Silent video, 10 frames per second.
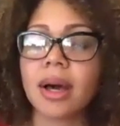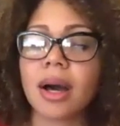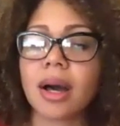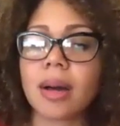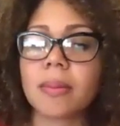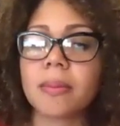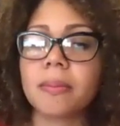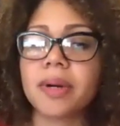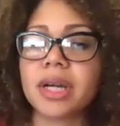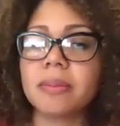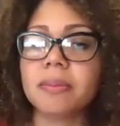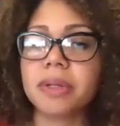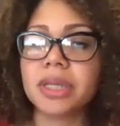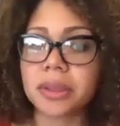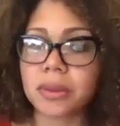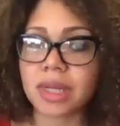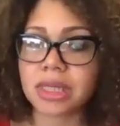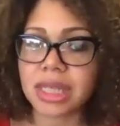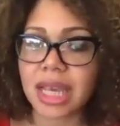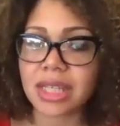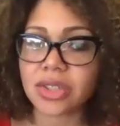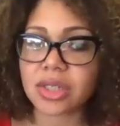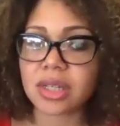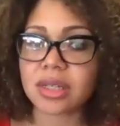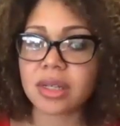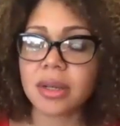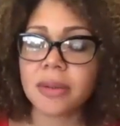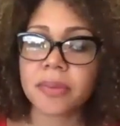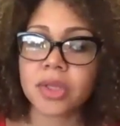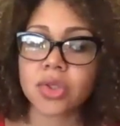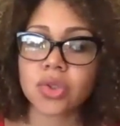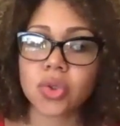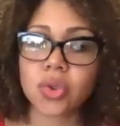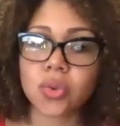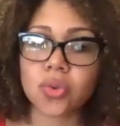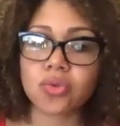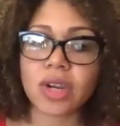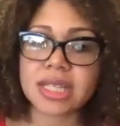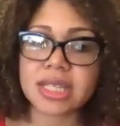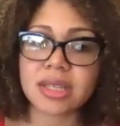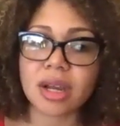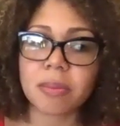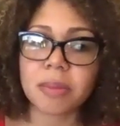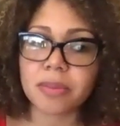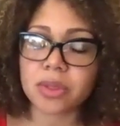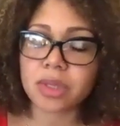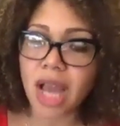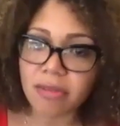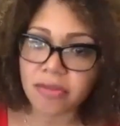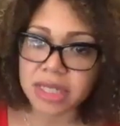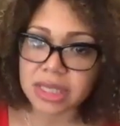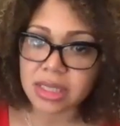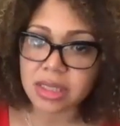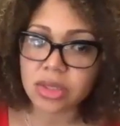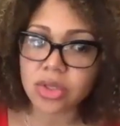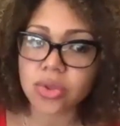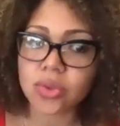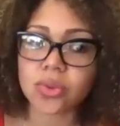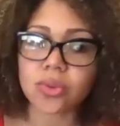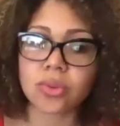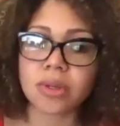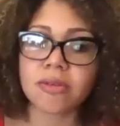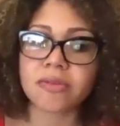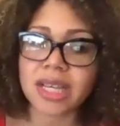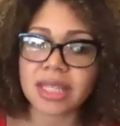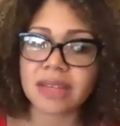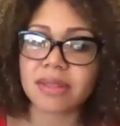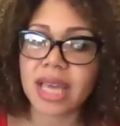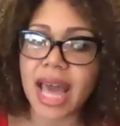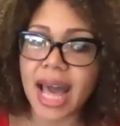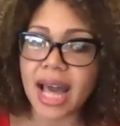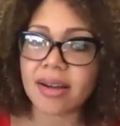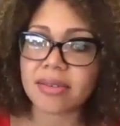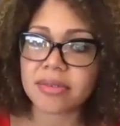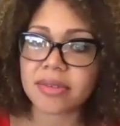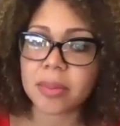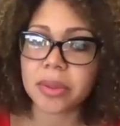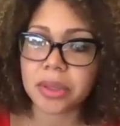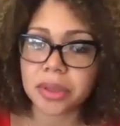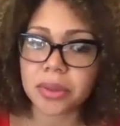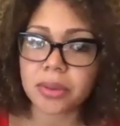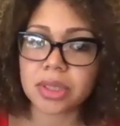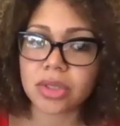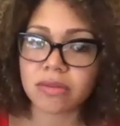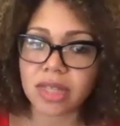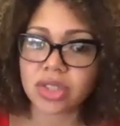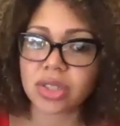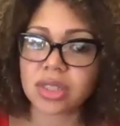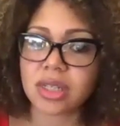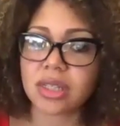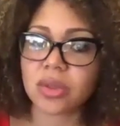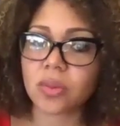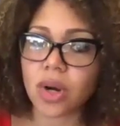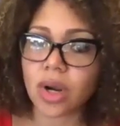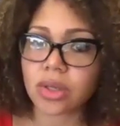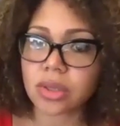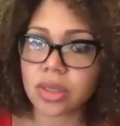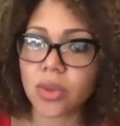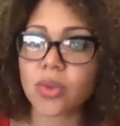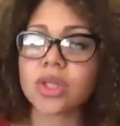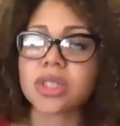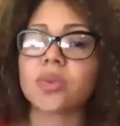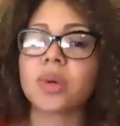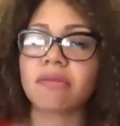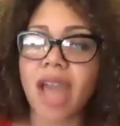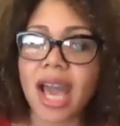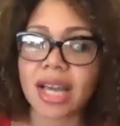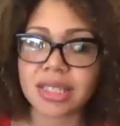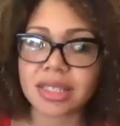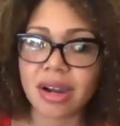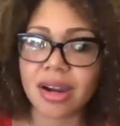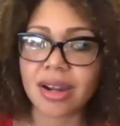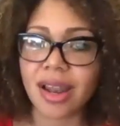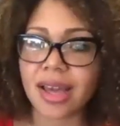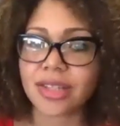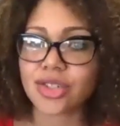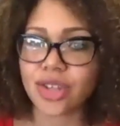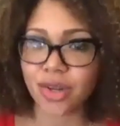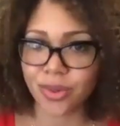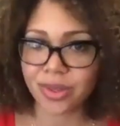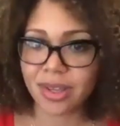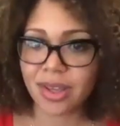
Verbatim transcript: Um, but political education to raise our people's confidence to effectively have a political intervention in the world in order to advance our class struggle.